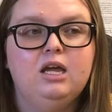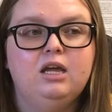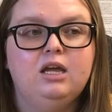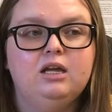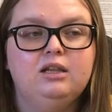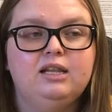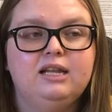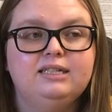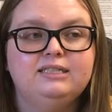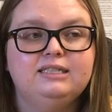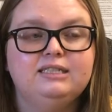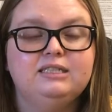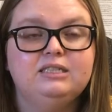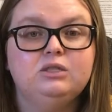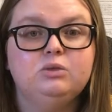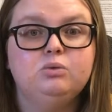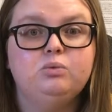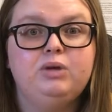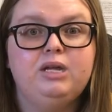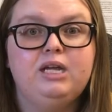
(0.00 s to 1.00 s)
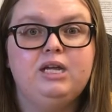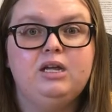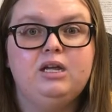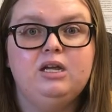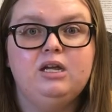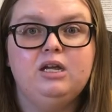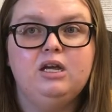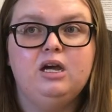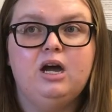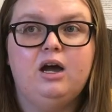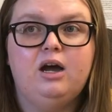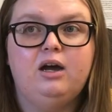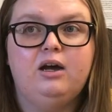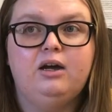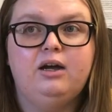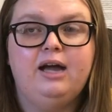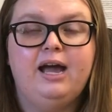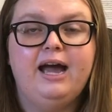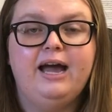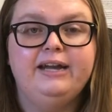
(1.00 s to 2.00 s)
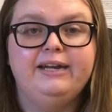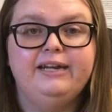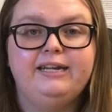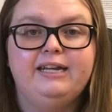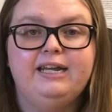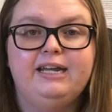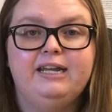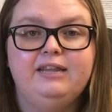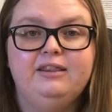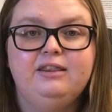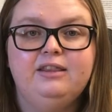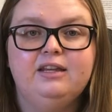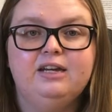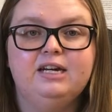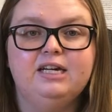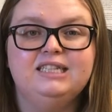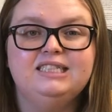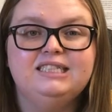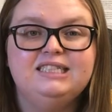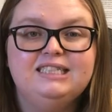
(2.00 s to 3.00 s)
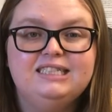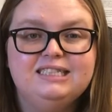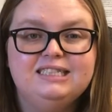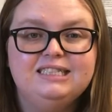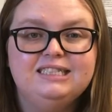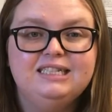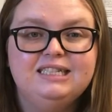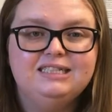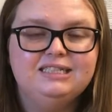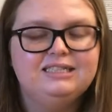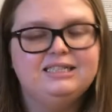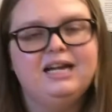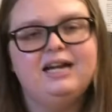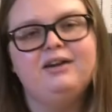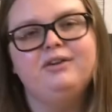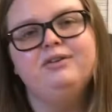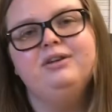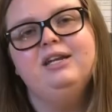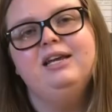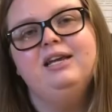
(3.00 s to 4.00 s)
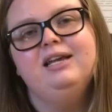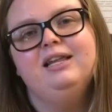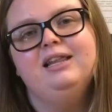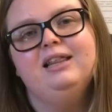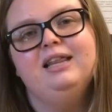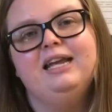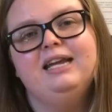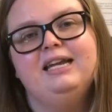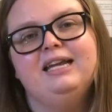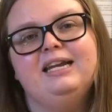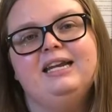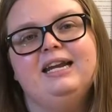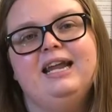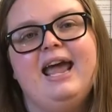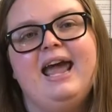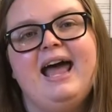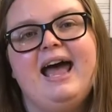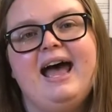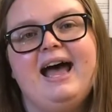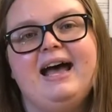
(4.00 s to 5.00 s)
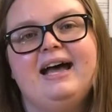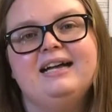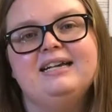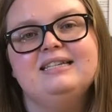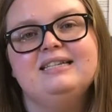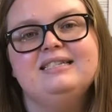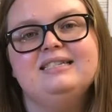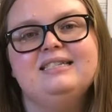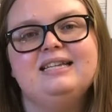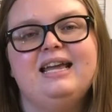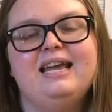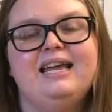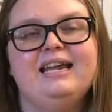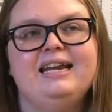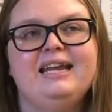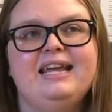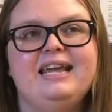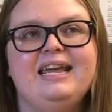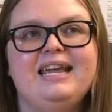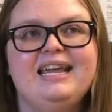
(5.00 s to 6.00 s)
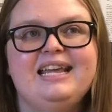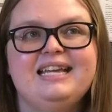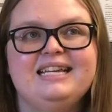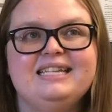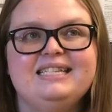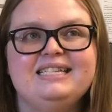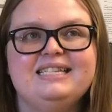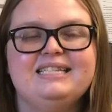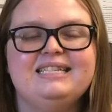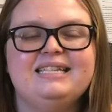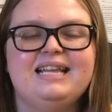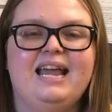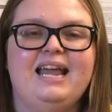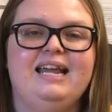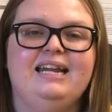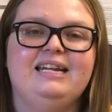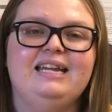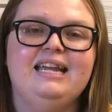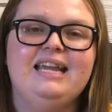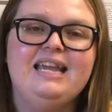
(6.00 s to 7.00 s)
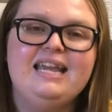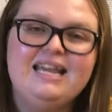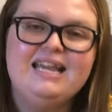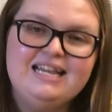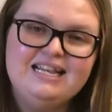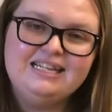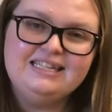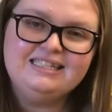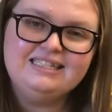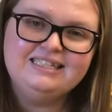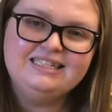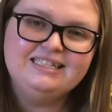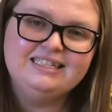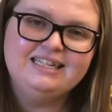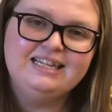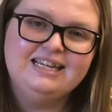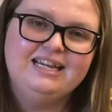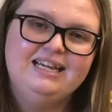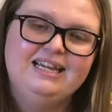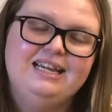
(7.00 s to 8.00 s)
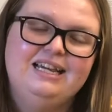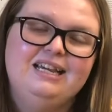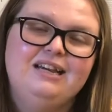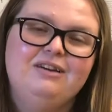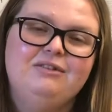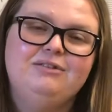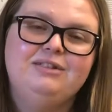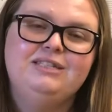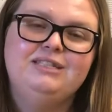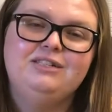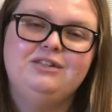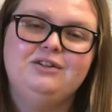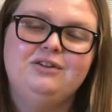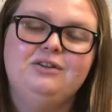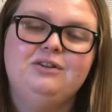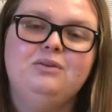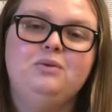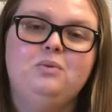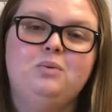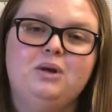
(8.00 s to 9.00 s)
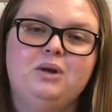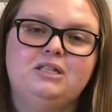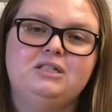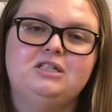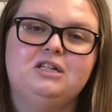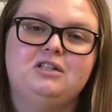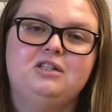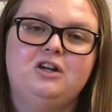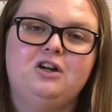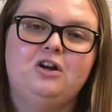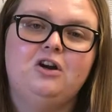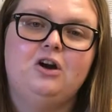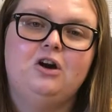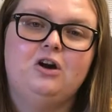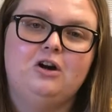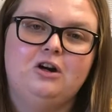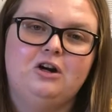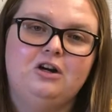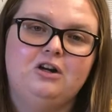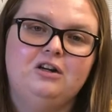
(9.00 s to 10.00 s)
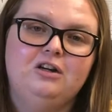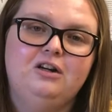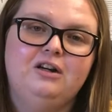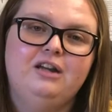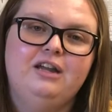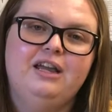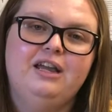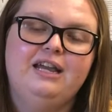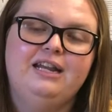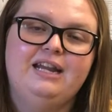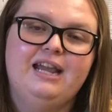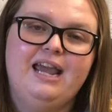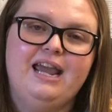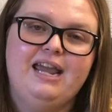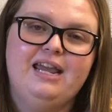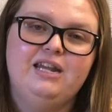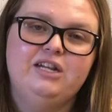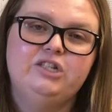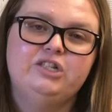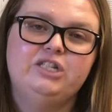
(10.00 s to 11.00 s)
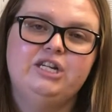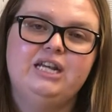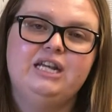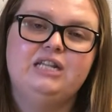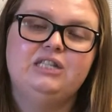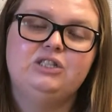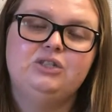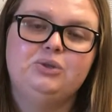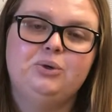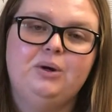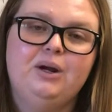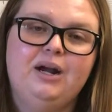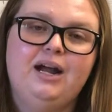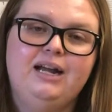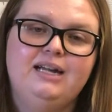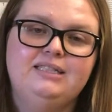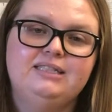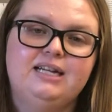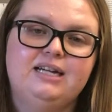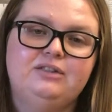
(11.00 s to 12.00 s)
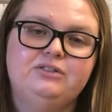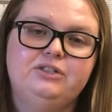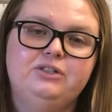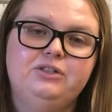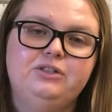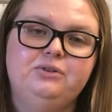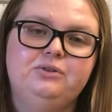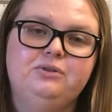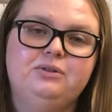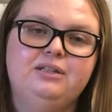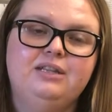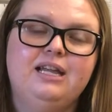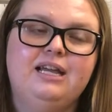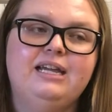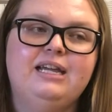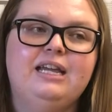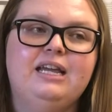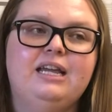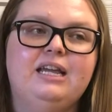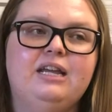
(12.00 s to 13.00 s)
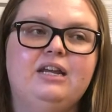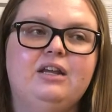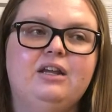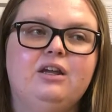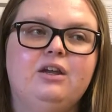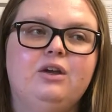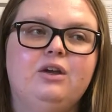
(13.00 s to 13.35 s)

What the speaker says: lessons. We added in the Z sound, like in has and his and is. We still worked on our R and H and short I sound too, like in